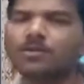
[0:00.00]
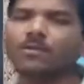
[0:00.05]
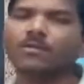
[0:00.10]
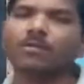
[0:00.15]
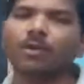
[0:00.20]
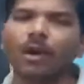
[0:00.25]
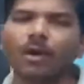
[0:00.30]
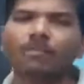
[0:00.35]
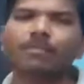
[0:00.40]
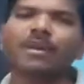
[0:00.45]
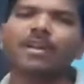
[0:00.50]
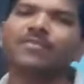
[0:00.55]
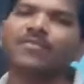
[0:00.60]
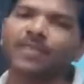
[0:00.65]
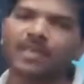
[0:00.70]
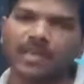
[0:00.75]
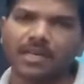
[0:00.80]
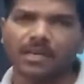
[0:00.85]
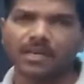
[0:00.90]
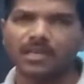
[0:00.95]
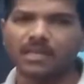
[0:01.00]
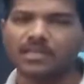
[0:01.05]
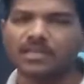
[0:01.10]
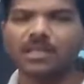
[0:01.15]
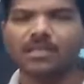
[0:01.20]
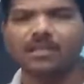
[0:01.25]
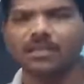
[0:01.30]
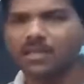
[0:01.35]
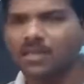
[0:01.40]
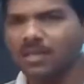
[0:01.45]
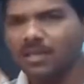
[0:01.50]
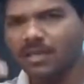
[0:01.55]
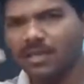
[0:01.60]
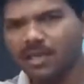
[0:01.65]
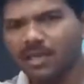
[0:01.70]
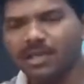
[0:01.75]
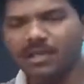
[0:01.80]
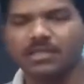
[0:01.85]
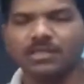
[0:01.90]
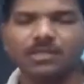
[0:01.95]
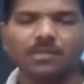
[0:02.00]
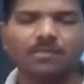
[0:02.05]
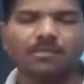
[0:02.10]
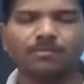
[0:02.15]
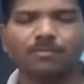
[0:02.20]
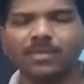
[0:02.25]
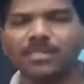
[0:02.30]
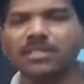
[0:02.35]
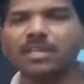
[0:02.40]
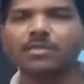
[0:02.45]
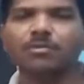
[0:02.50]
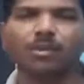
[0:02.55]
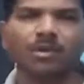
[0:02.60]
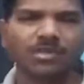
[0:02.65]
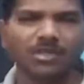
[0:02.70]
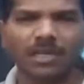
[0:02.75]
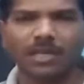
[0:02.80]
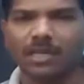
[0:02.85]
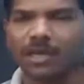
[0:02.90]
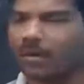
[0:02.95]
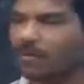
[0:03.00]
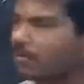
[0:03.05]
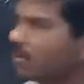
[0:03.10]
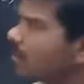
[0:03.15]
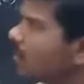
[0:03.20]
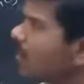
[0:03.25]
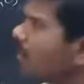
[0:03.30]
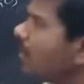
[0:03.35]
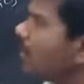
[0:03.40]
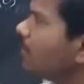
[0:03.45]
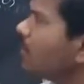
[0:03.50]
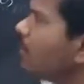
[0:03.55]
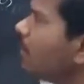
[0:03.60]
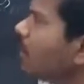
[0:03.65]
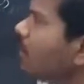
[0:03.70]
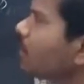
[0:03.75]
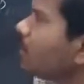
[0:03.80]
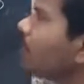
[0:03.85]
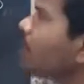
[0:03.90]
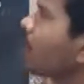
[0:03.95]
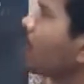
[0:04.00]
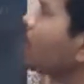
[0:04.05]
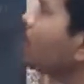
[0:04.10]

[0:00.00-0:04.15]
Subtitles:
not benefited. Is it? His business was shut down. But